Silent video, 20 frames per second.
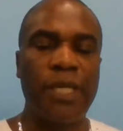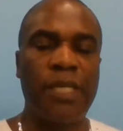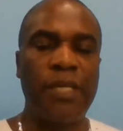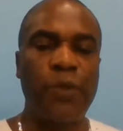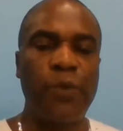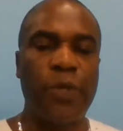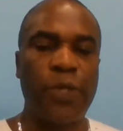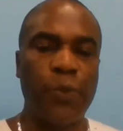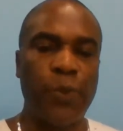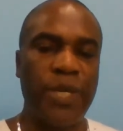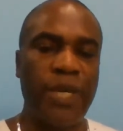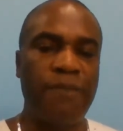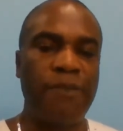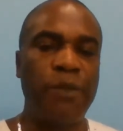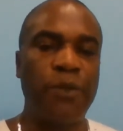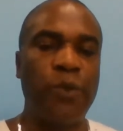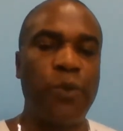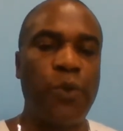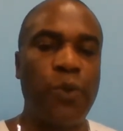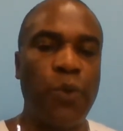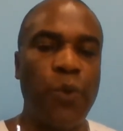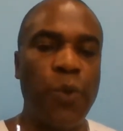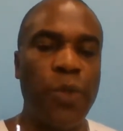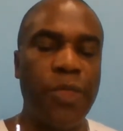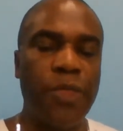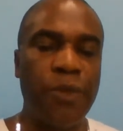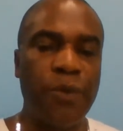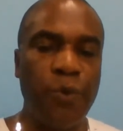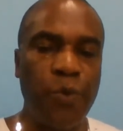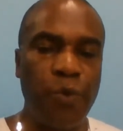What we have to go
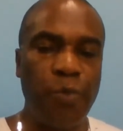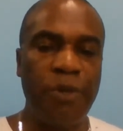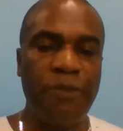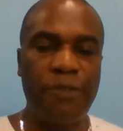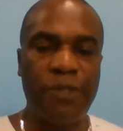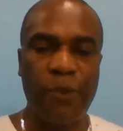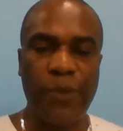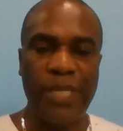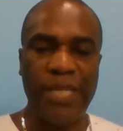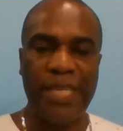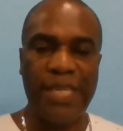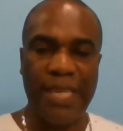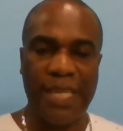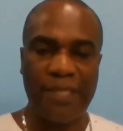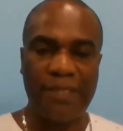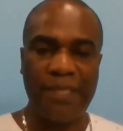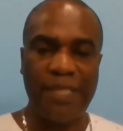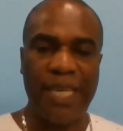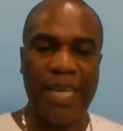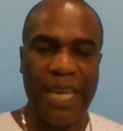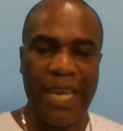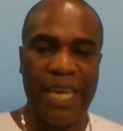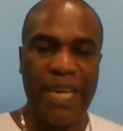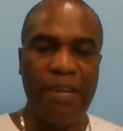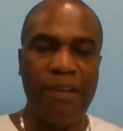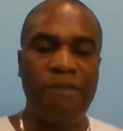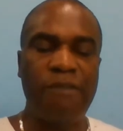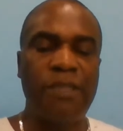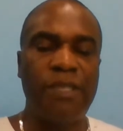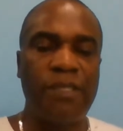through before we get to the end
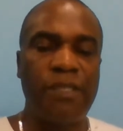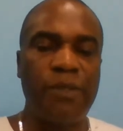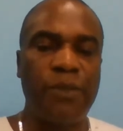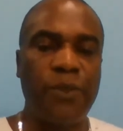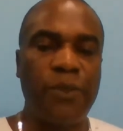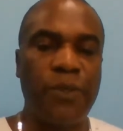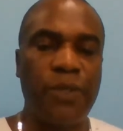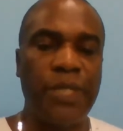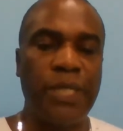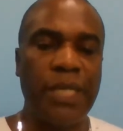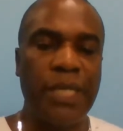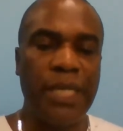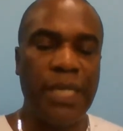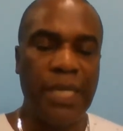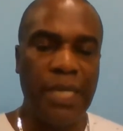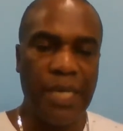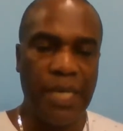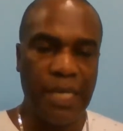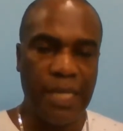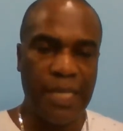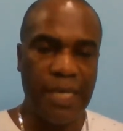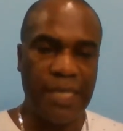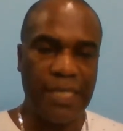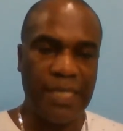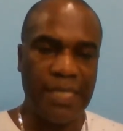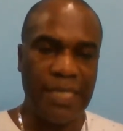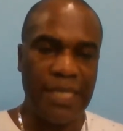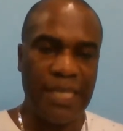of the story that